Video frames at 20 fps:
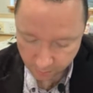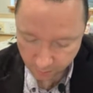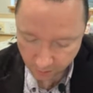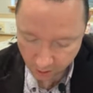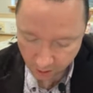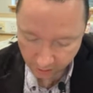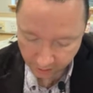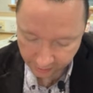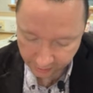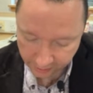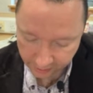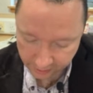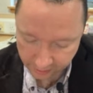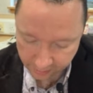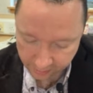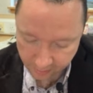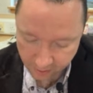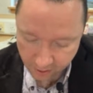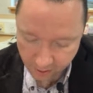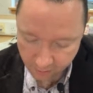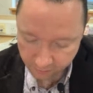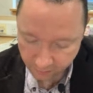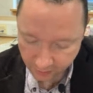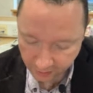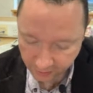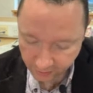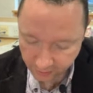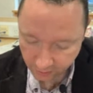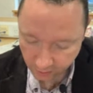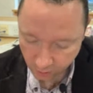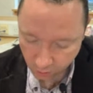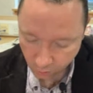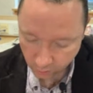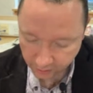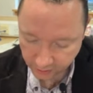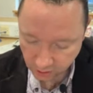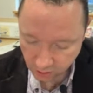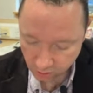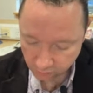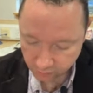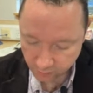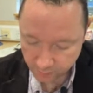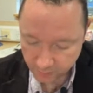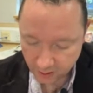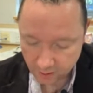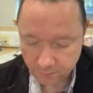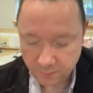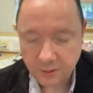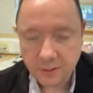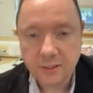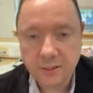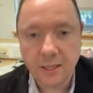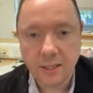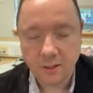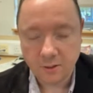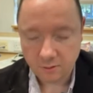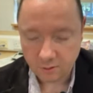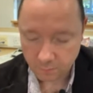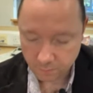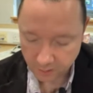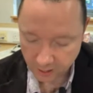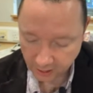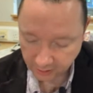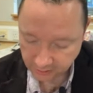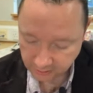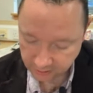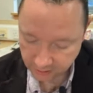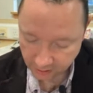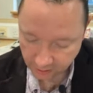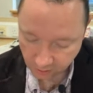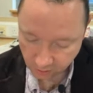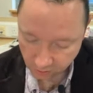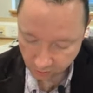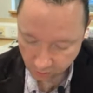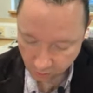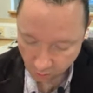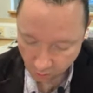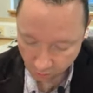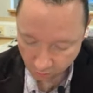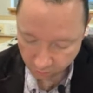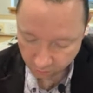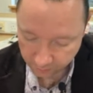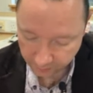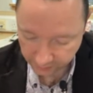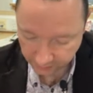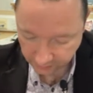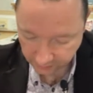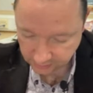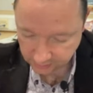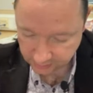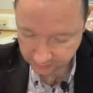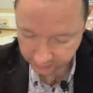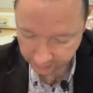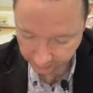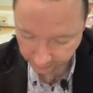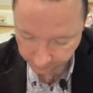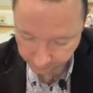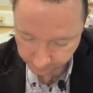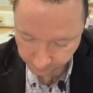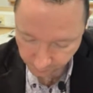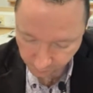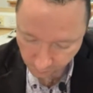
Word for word: Part A, find the equation of the perpendicular bisector of BC.